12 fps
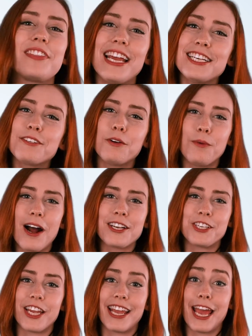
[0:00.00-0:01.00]
Thanks for
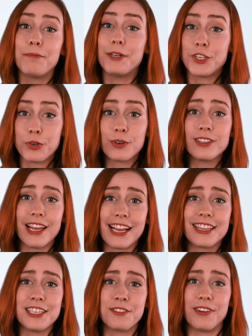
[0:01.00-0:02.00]
watching, and be sure to
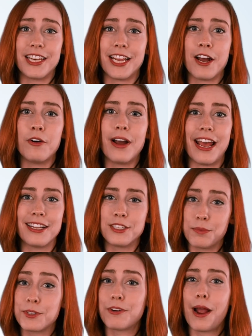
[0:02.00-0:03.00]
like this video and
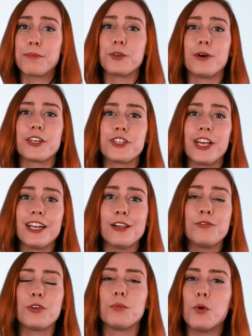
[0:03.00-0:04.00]
subscribe to our
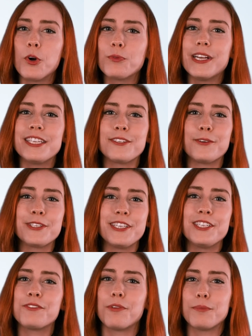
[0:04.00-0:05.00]
channel for more
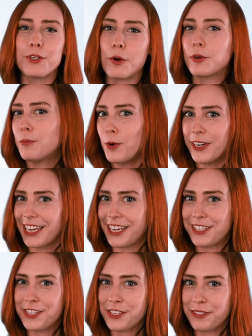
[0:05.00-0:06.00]
resources from Total
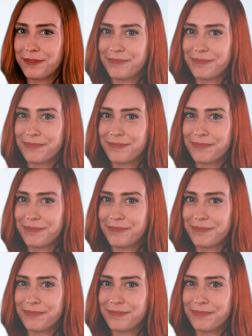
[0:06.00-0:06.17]
Mortgage.